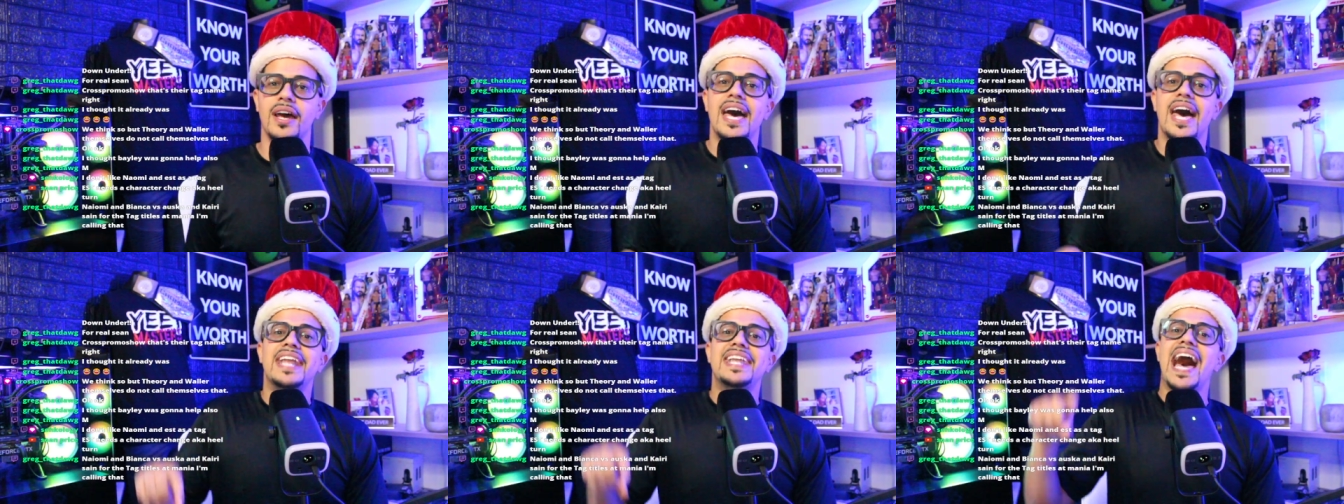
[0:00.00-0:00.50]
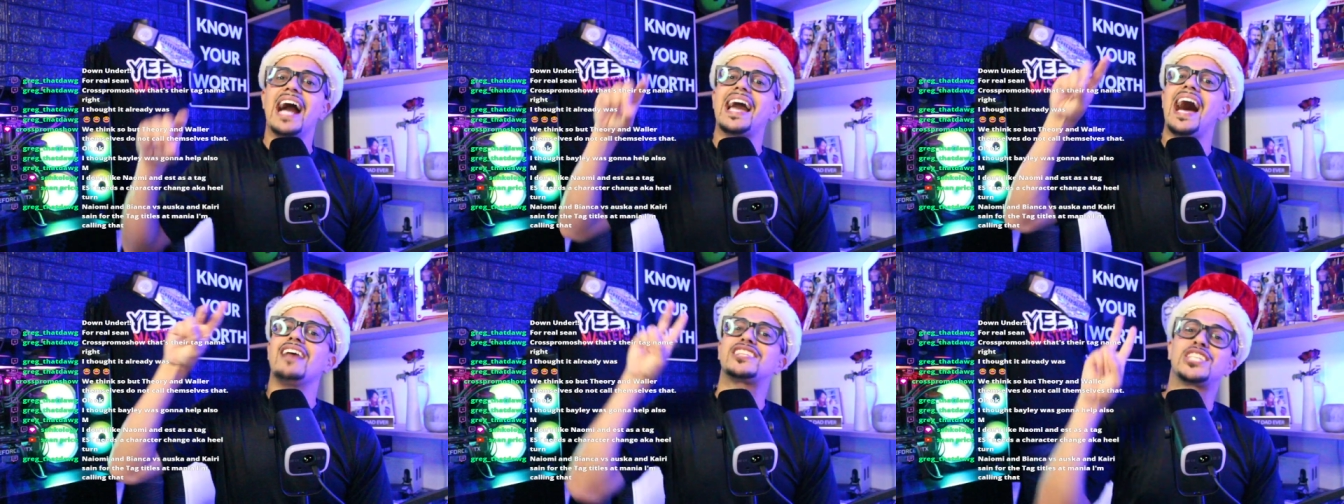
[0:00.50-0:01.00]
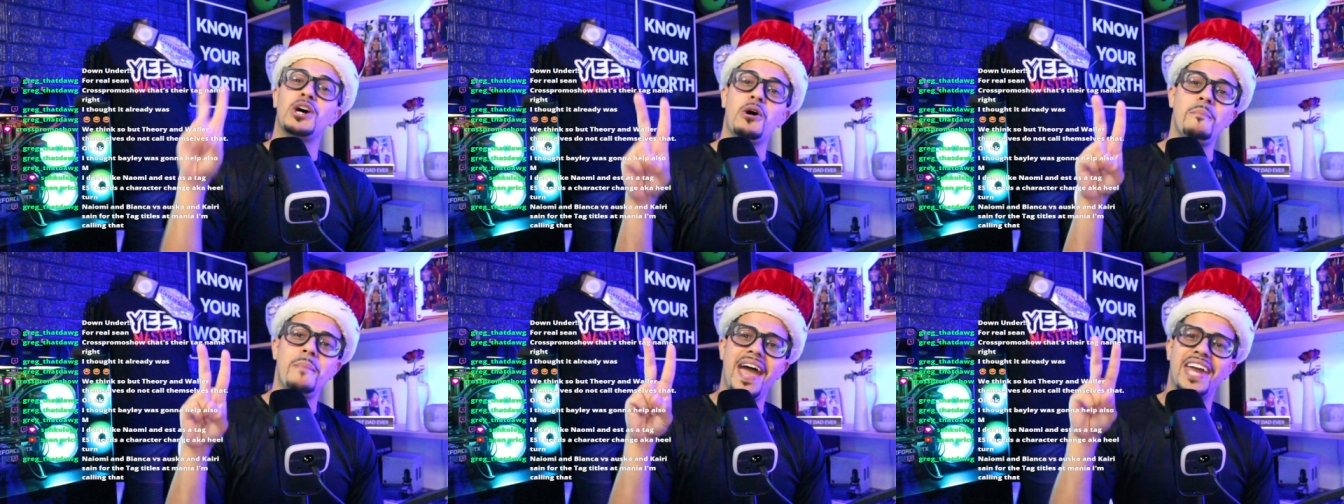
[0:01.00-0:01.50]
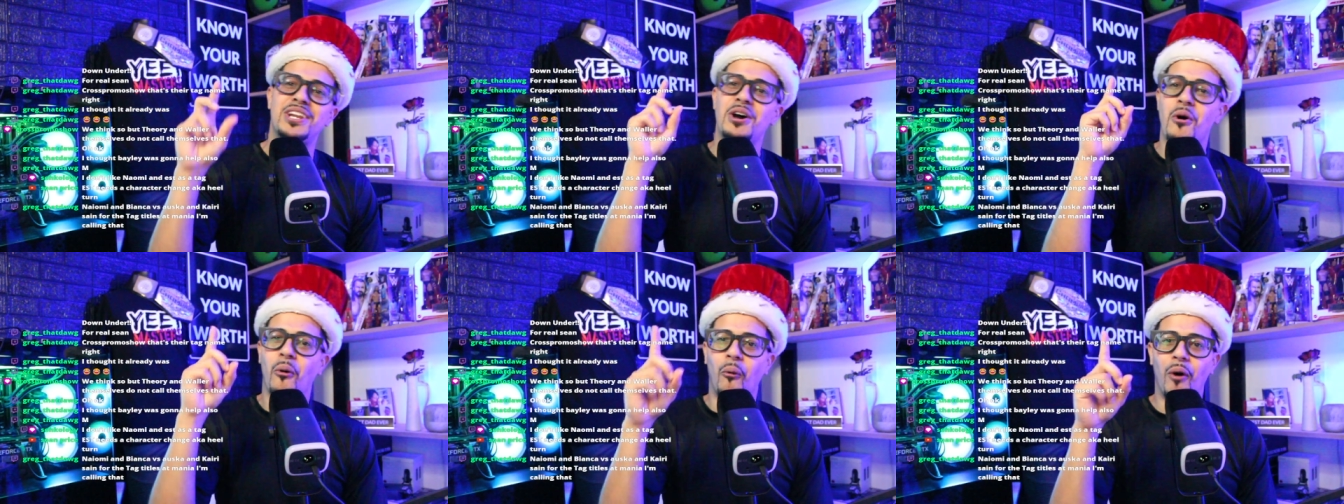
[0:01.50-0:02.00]
Knock out 2 men,
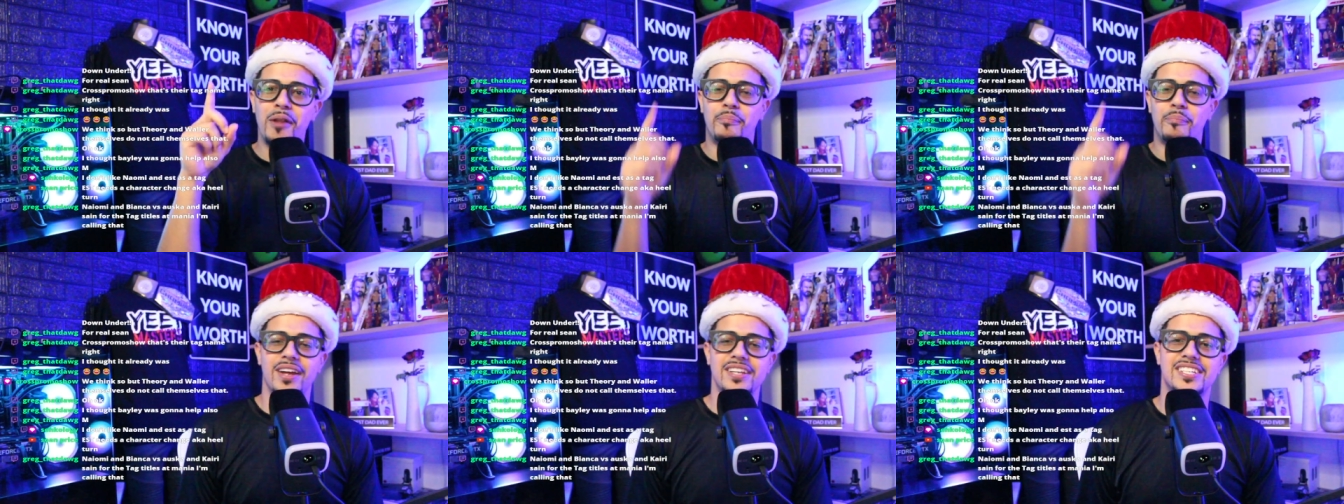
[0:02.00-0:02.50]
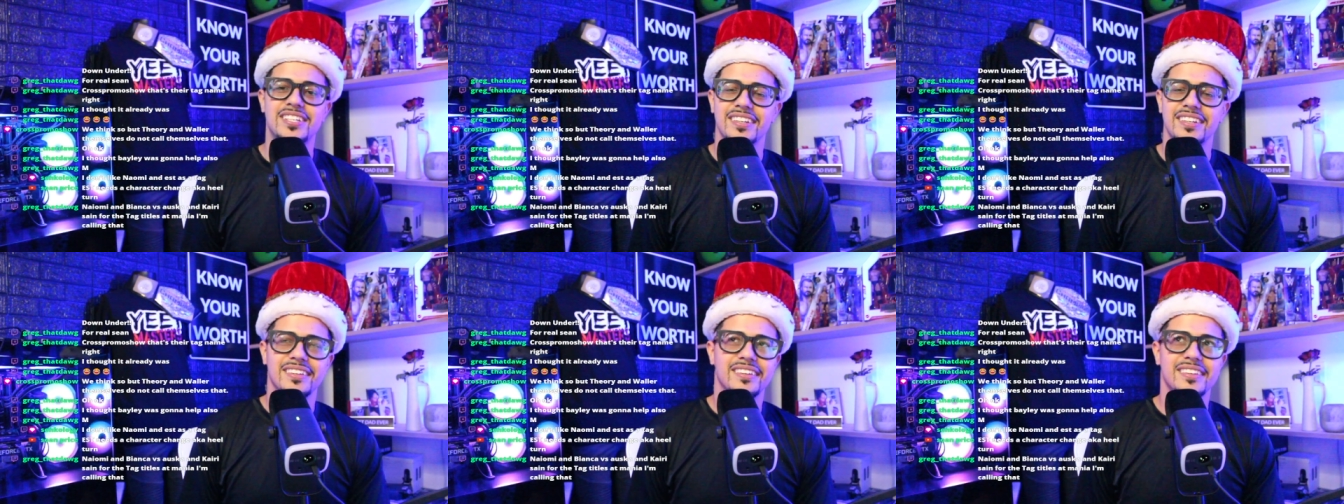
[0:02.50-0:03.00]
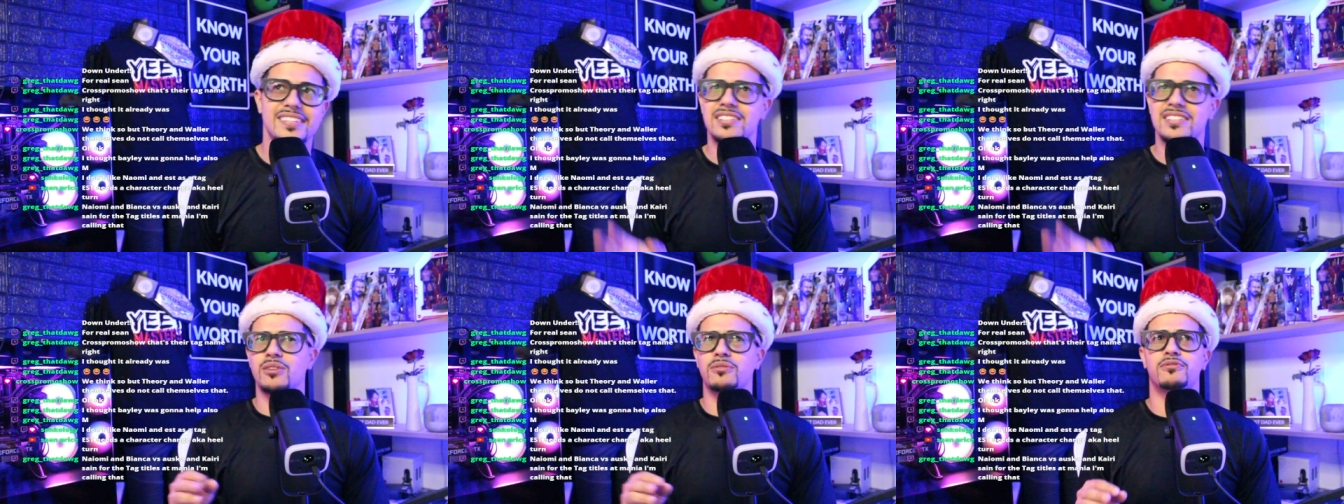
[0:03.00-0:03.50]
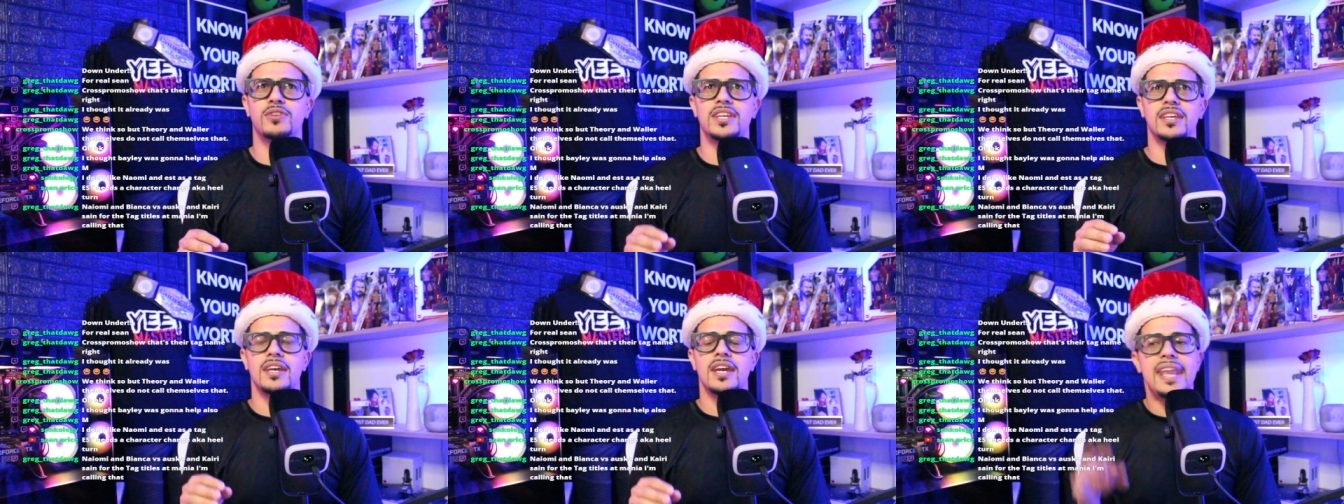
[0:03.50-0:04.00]
1 punch. Sounds a little freaky.
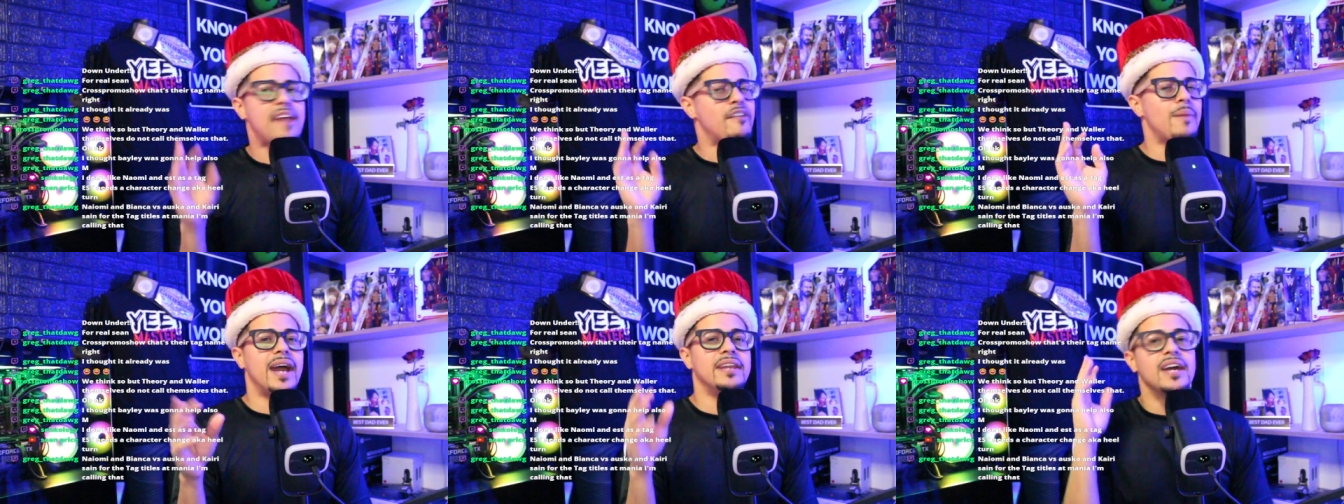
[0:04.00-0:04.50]
Never mind.